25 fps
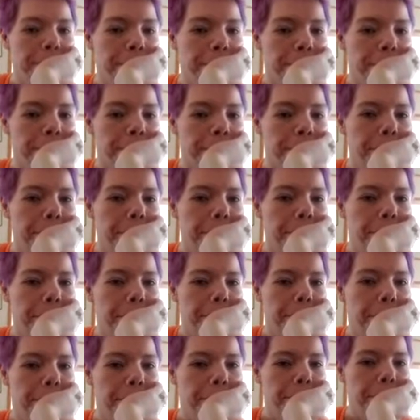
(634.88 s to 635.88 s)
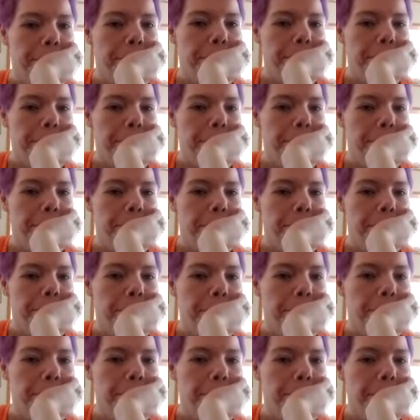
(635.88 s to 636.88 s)

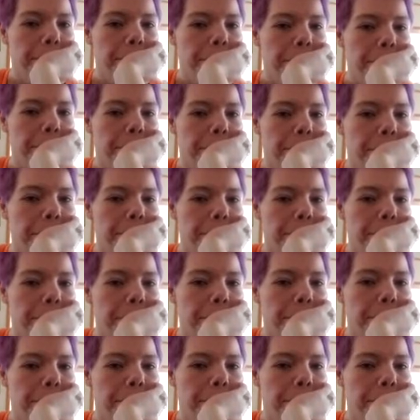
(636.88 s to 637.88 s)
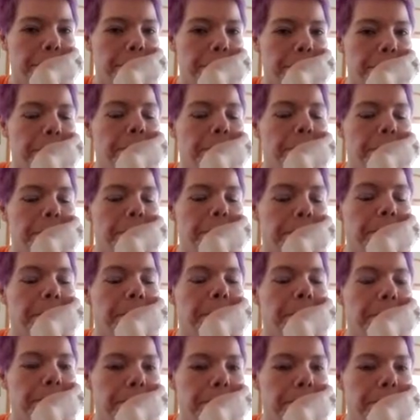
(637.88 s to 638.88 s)

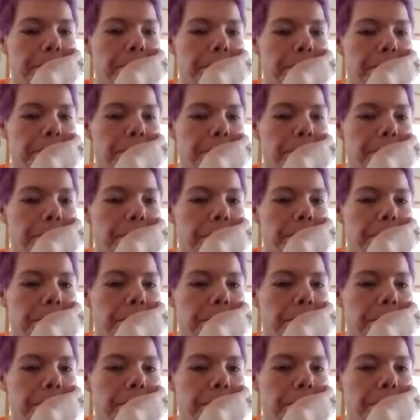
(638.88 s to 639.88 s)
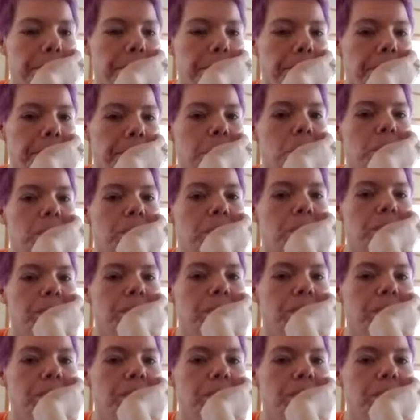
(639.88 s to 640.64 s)
(not speaking)